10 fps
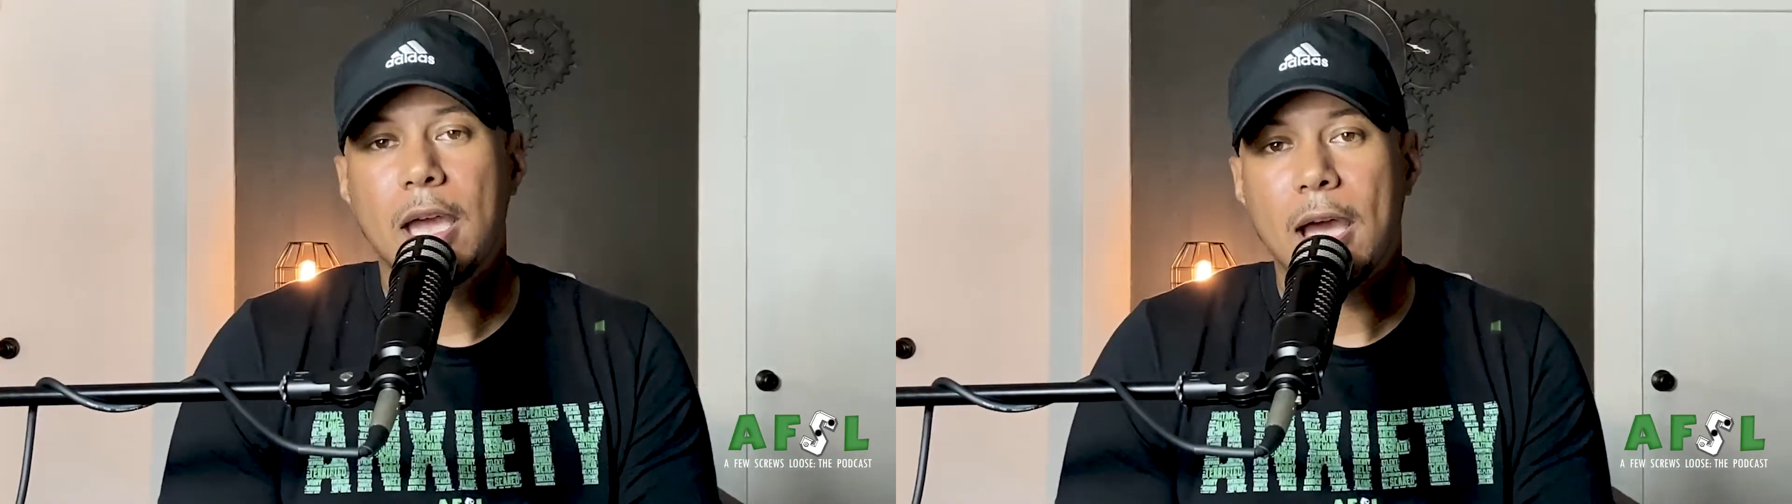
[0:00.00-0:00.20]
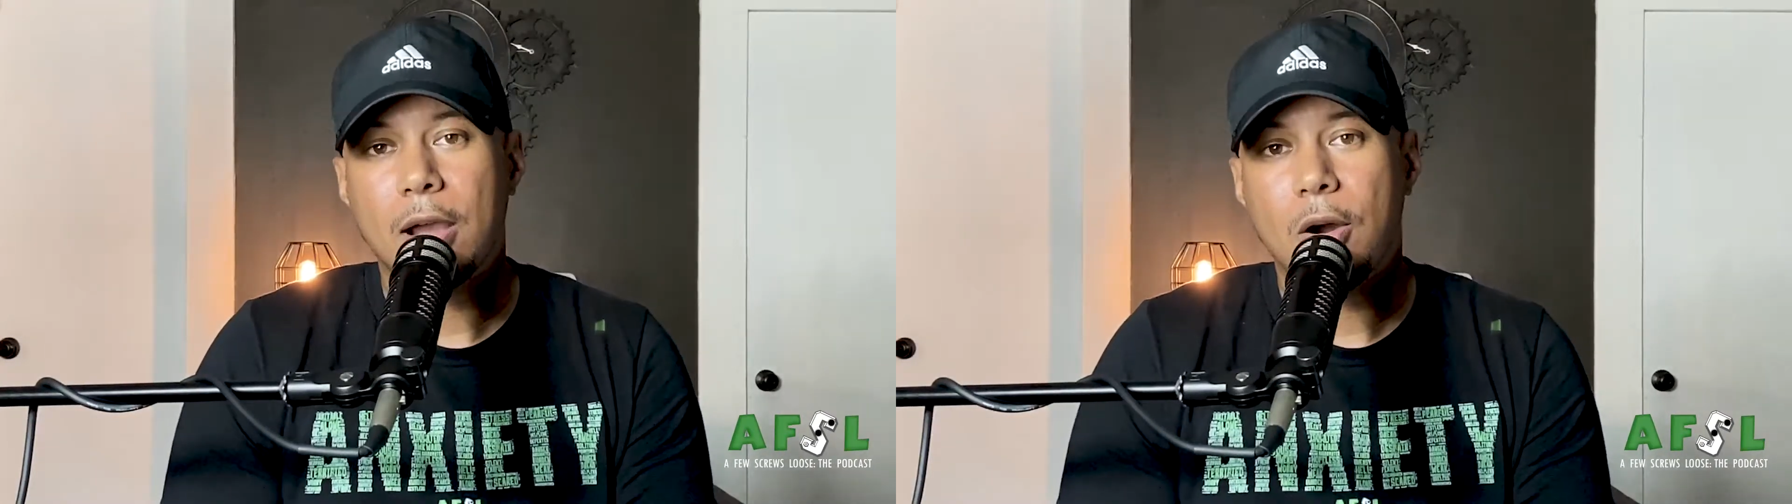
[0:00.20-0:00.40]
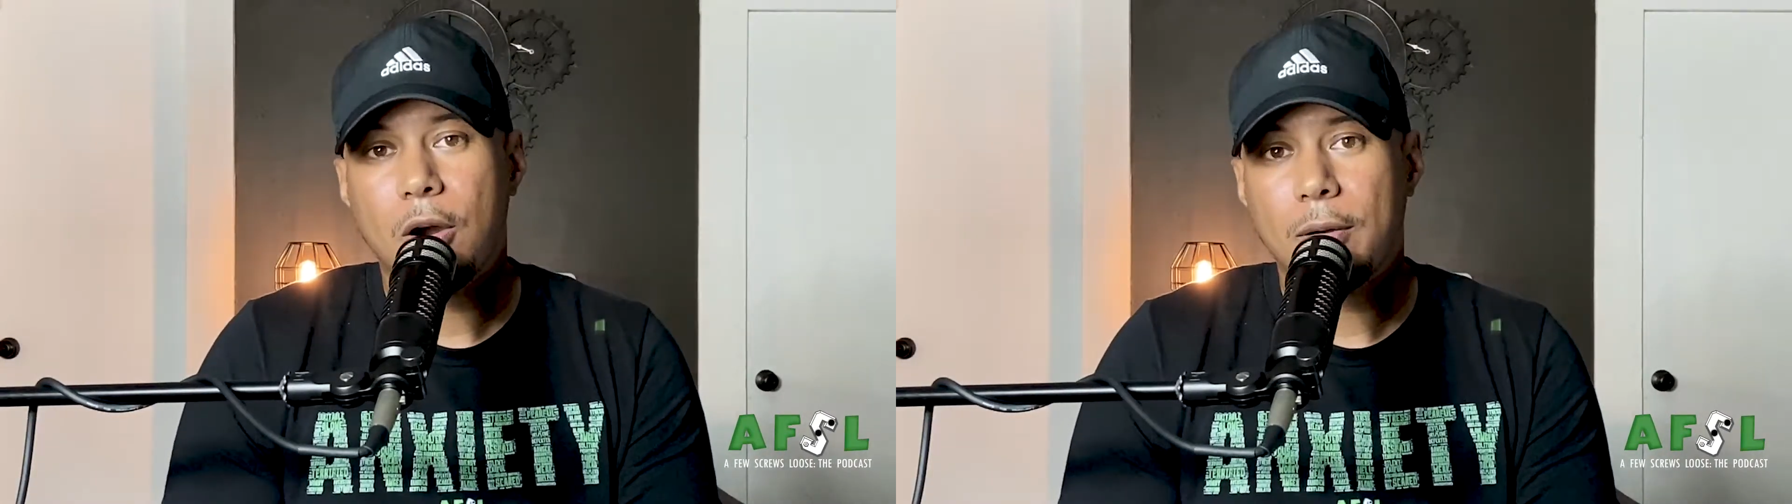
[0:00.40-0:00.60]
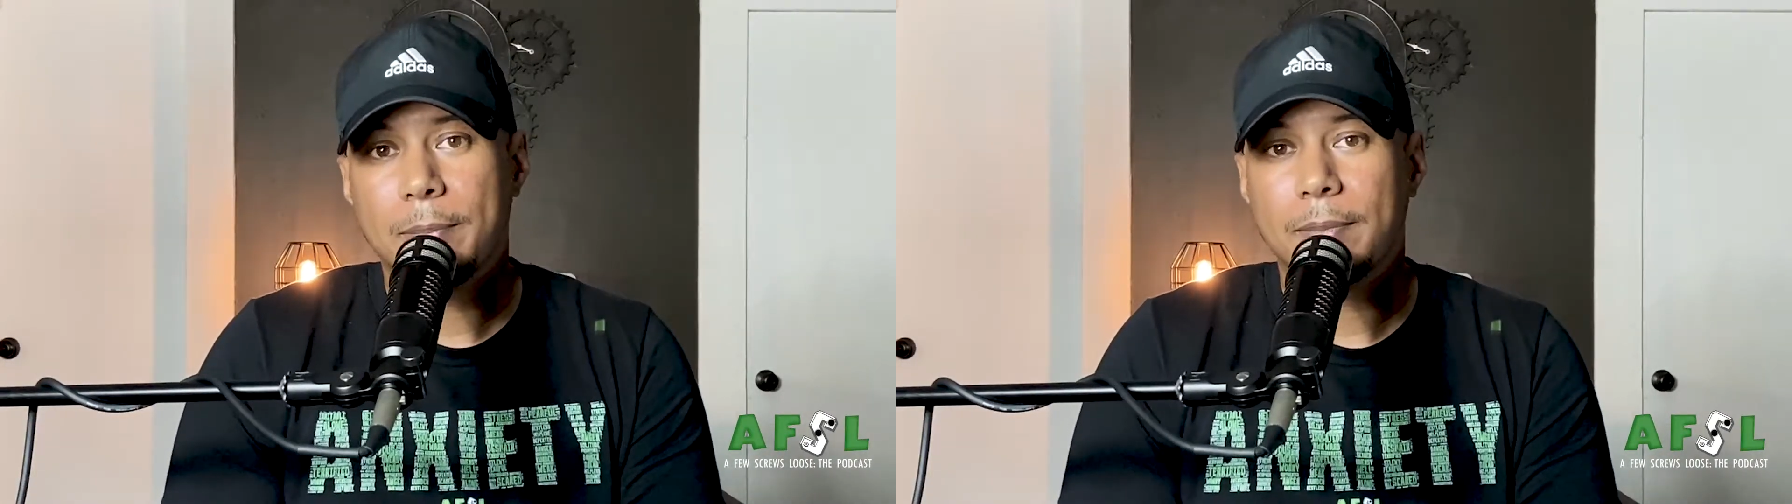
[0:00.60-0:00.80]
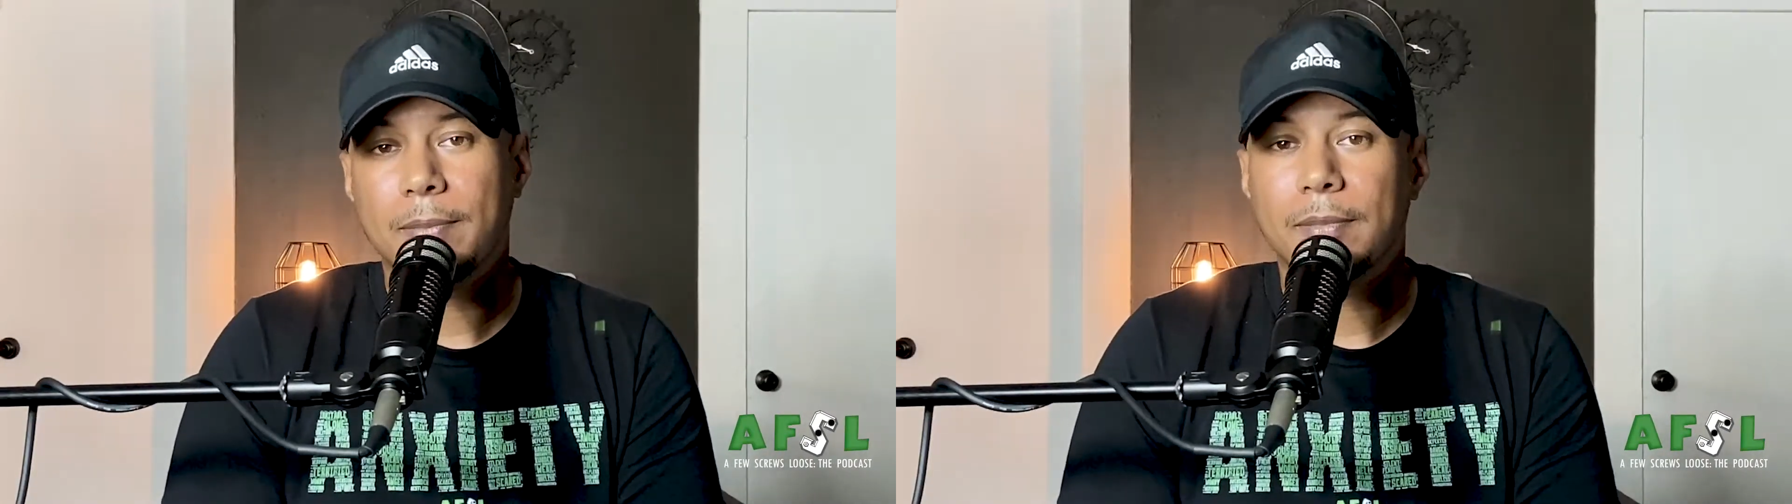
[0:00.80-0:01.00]

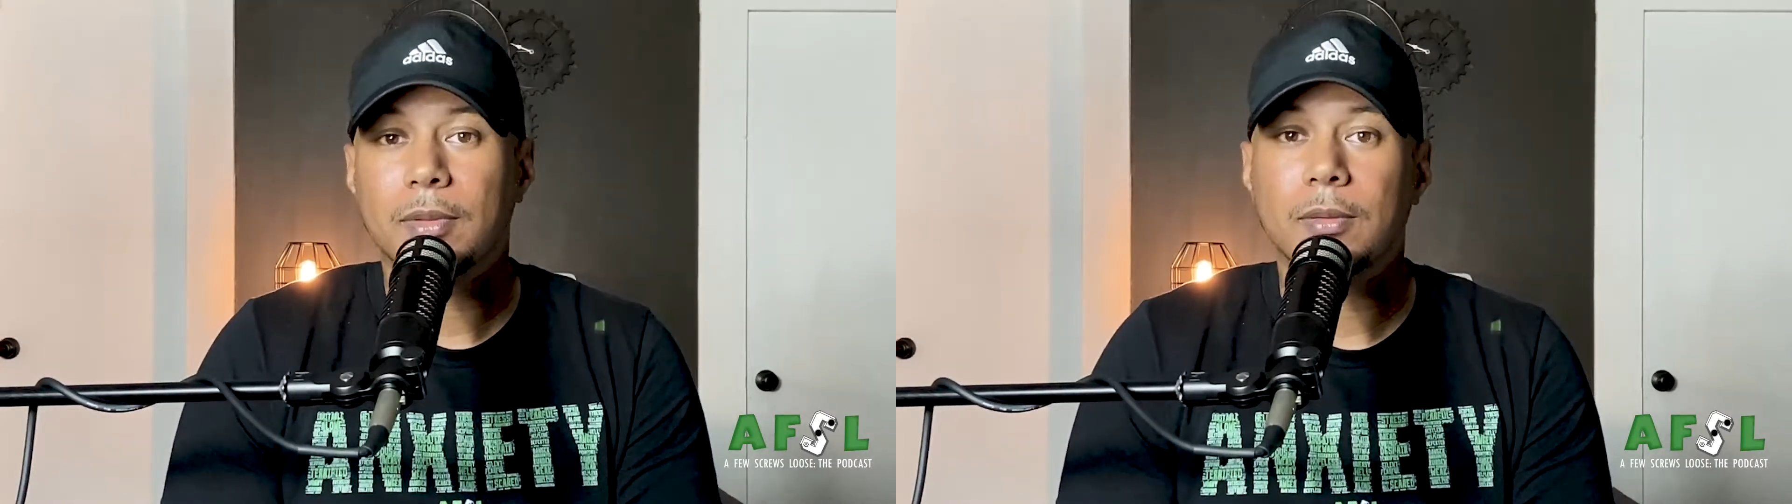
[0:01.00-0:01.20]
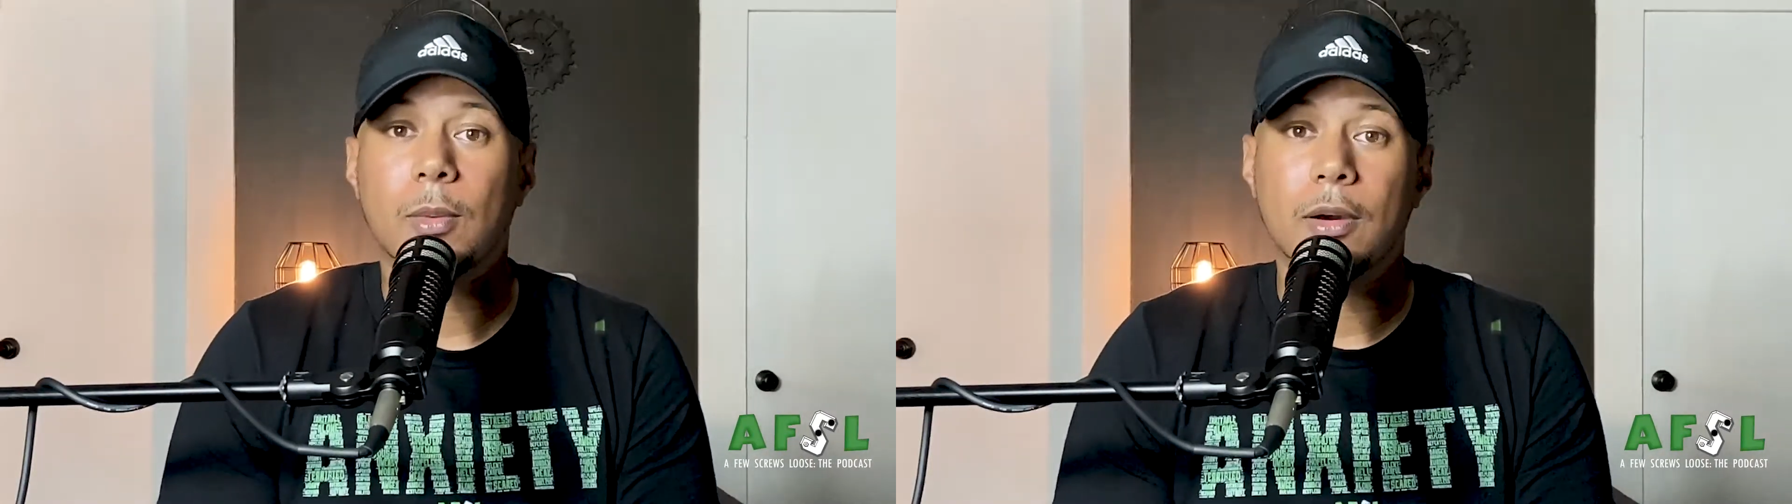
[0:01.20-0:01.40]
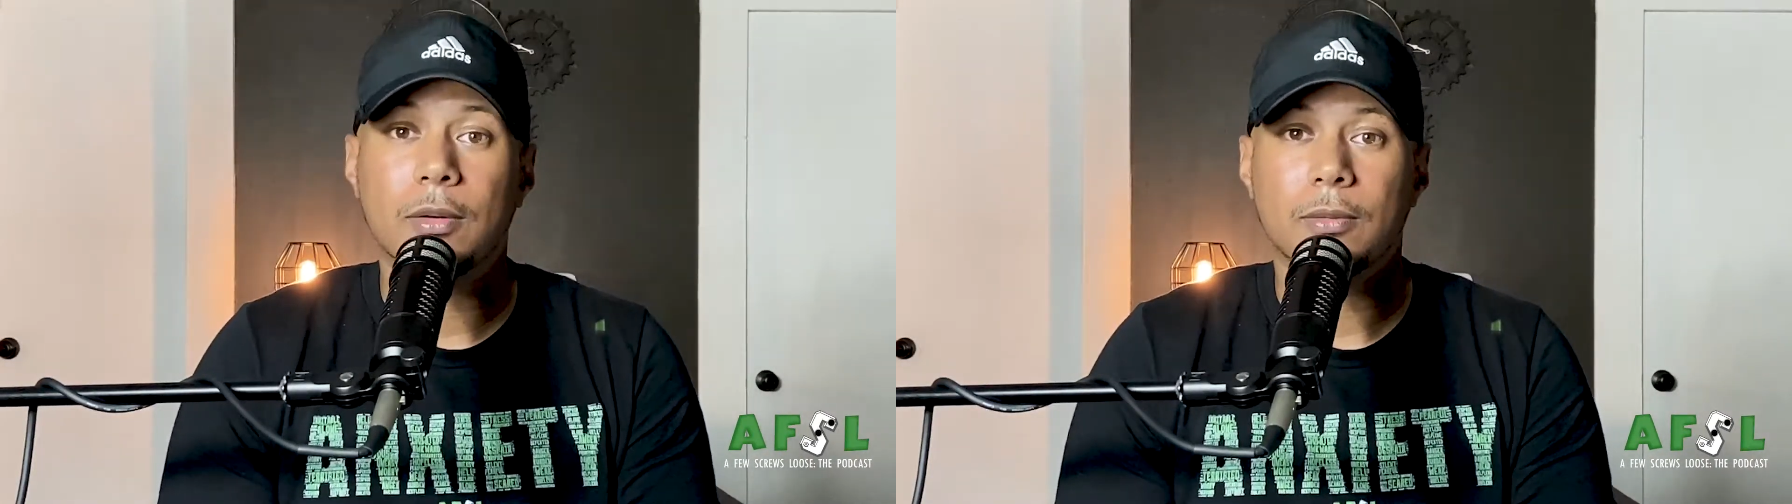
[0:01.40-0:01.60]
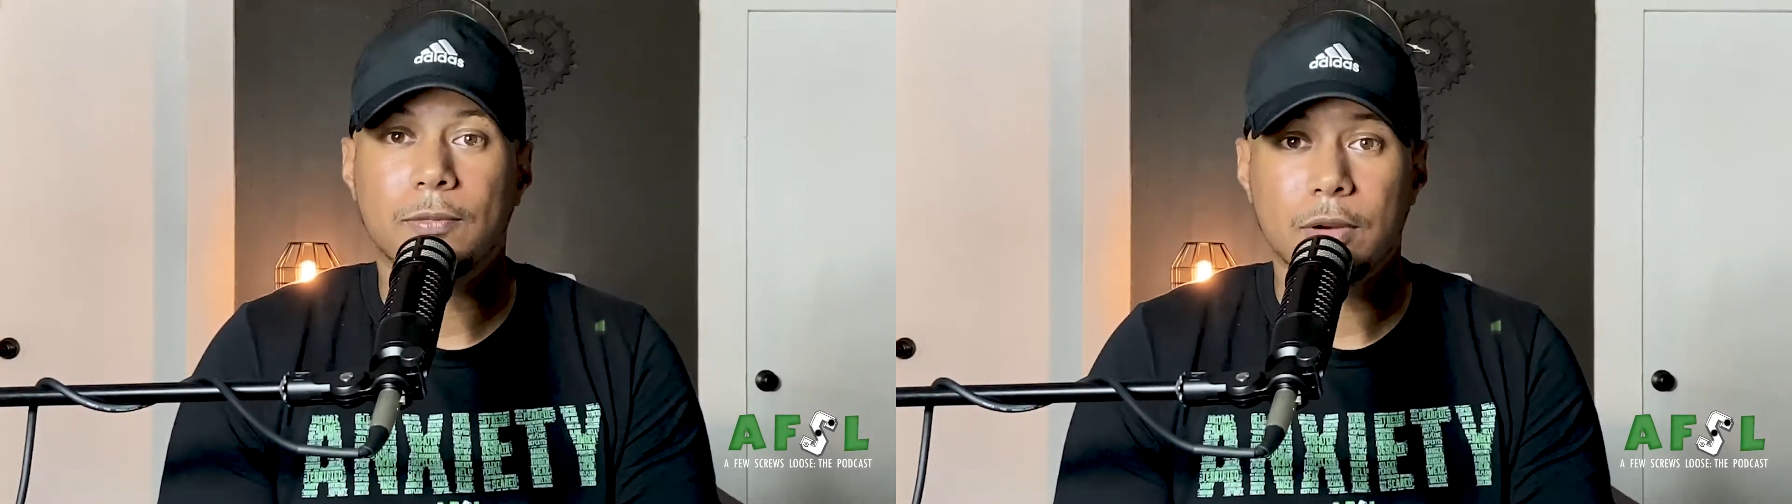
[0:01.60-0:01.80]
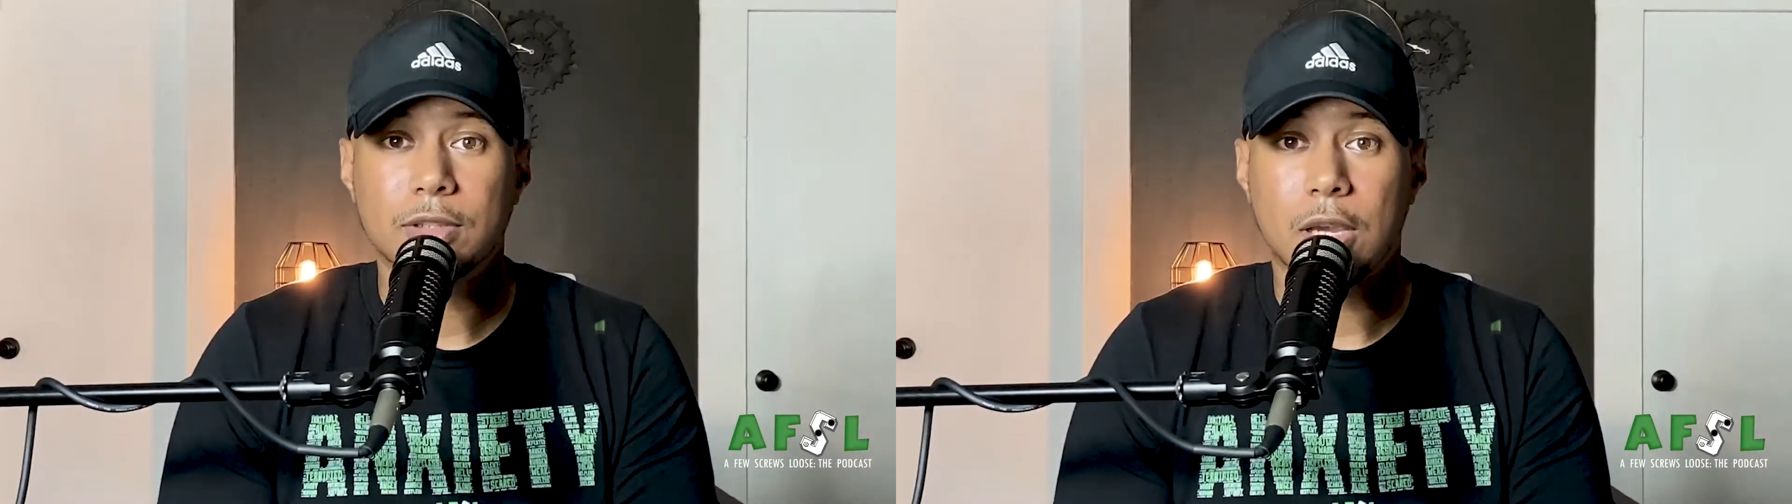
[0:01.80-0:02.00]
First